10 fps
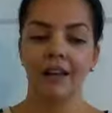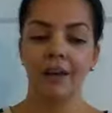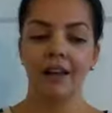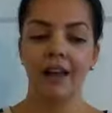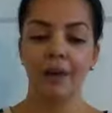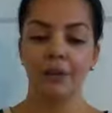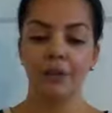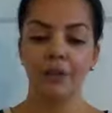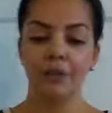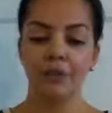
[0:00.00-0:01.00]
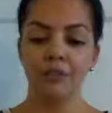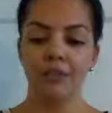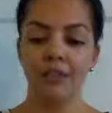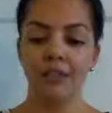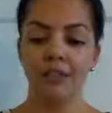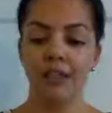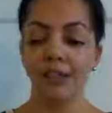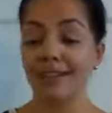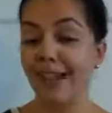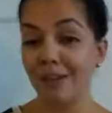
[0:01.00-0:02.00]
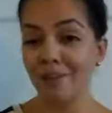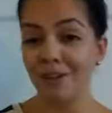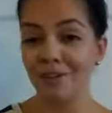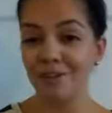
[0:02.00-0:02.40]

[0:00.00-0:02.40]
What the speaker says: I will be using a timer,